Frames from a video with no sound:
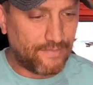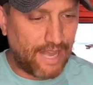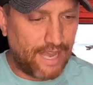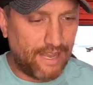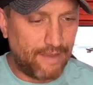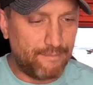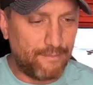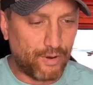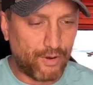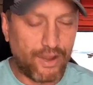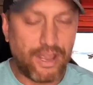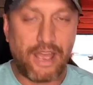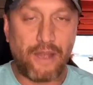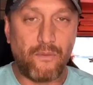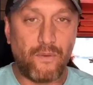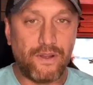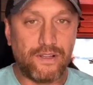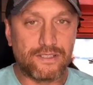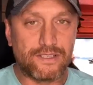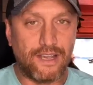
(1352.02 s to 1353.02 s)
Murray, I
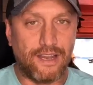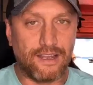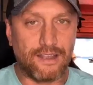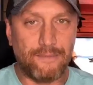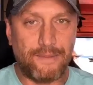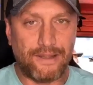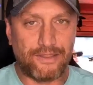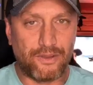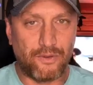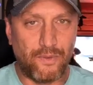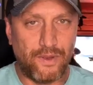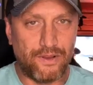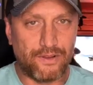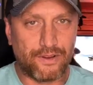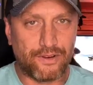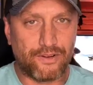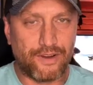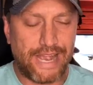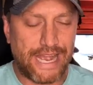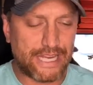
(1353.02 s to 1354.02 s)
will talk about the
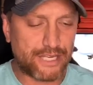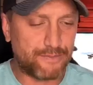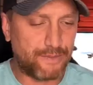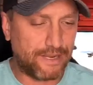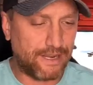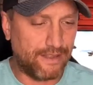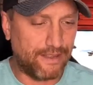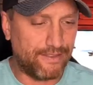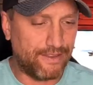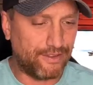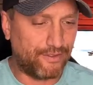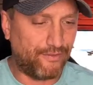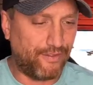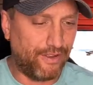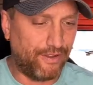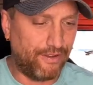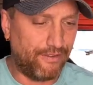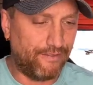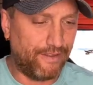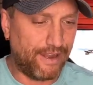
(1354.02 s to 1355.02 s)
Wilger crash, but not in this
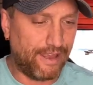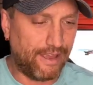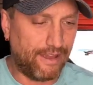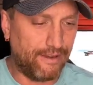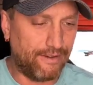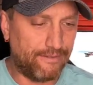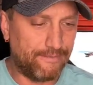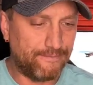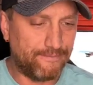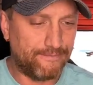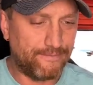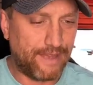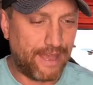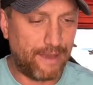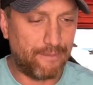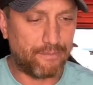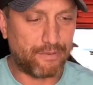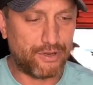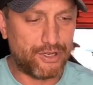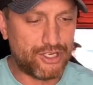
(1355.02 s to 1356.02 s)
video. I
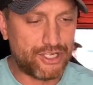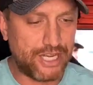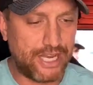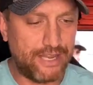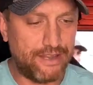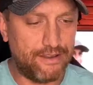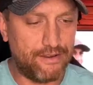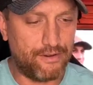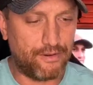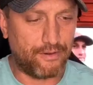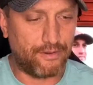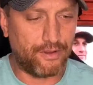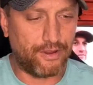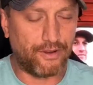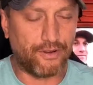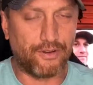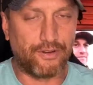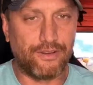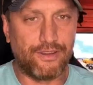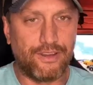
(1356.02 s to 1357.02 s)
appreciate
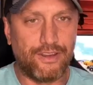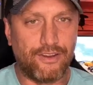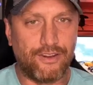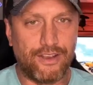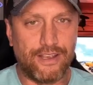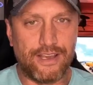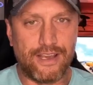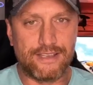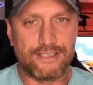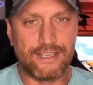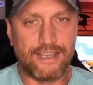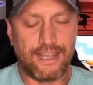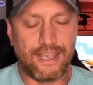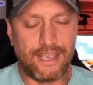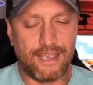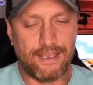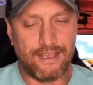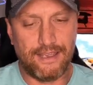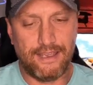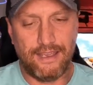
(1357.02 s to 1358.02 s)
your
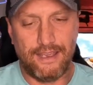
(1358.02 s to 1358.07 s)
curiosity.